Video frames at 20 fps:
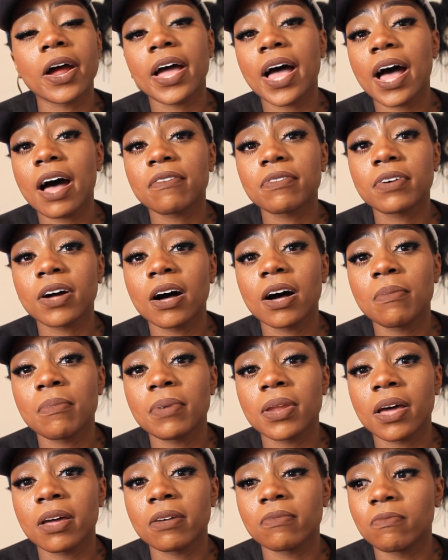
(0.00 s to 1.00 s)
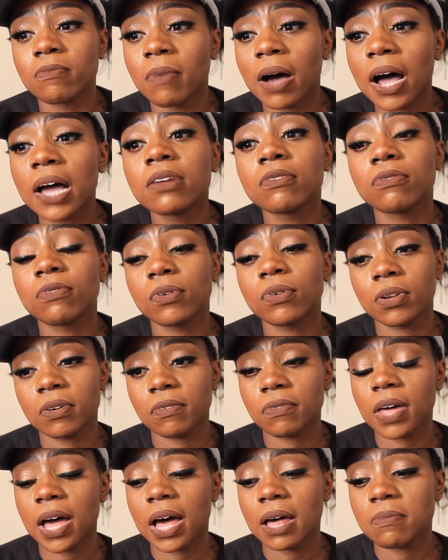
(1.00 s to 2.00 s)
I have come, and I am mindful
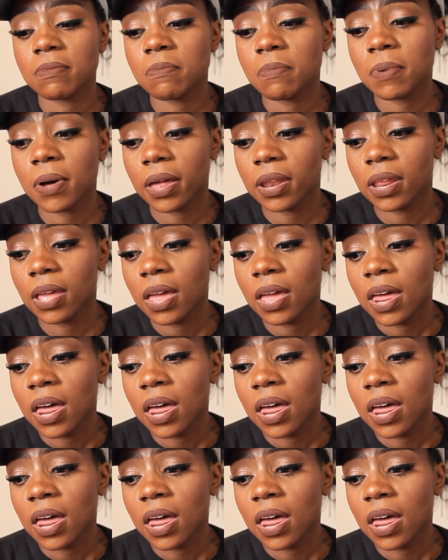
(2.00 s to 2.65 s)
of that, but